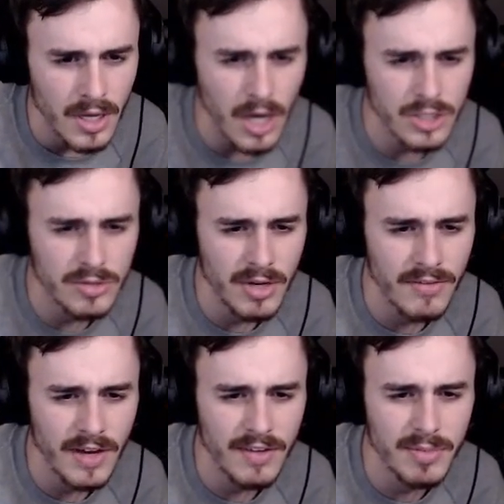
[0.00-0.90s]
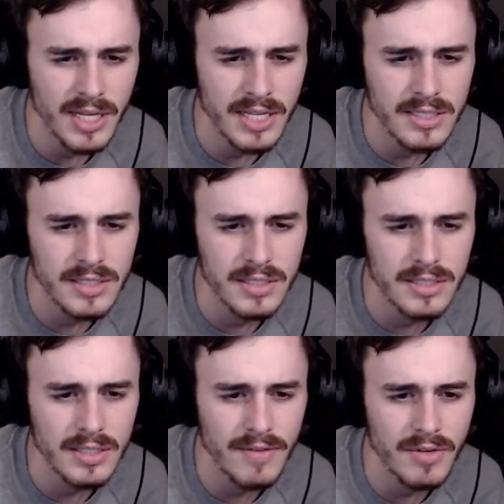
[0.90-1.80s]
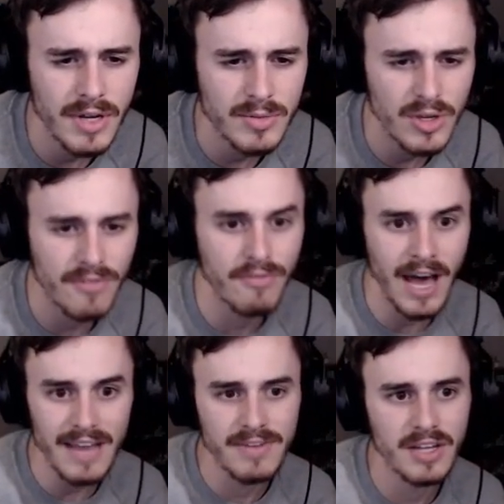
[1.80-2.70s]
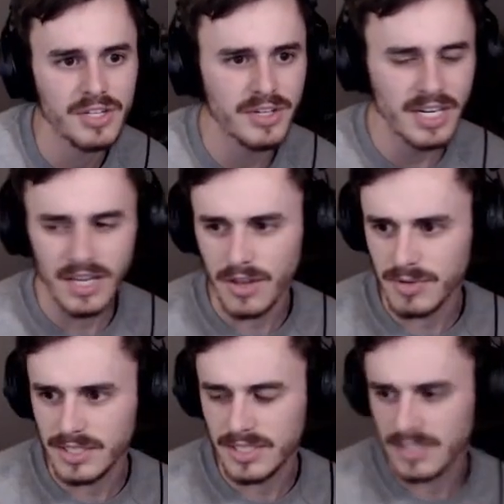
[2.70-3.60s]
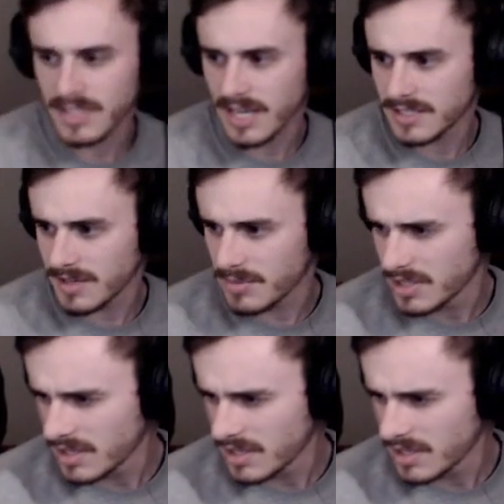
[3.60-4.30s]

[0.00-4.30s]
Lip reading: Every also, my five plants still have no names. You have five now. Did you get another one since last time?